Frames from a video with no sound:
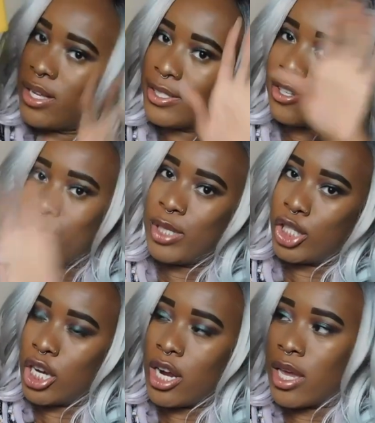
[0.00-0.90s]
Insert
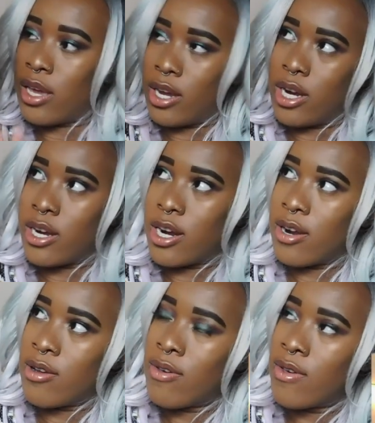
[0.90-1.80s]
picture here.
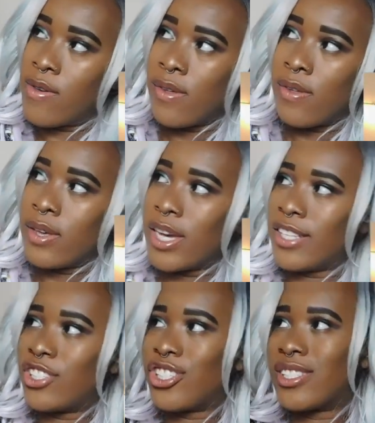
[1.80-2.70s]

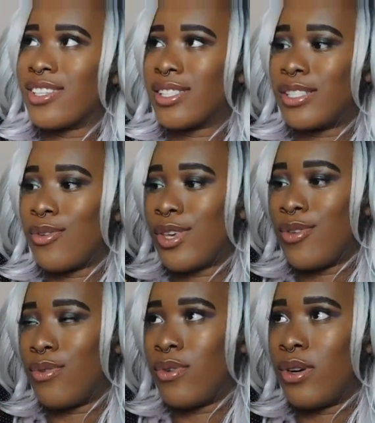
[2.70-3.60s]
And it just looks so
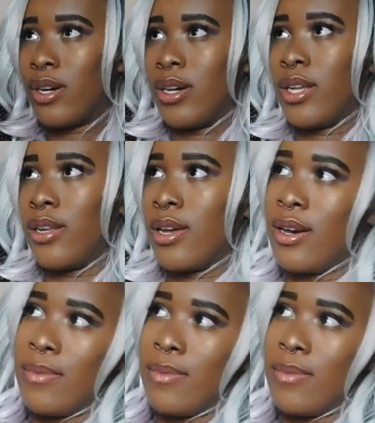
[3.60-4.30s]
cute on.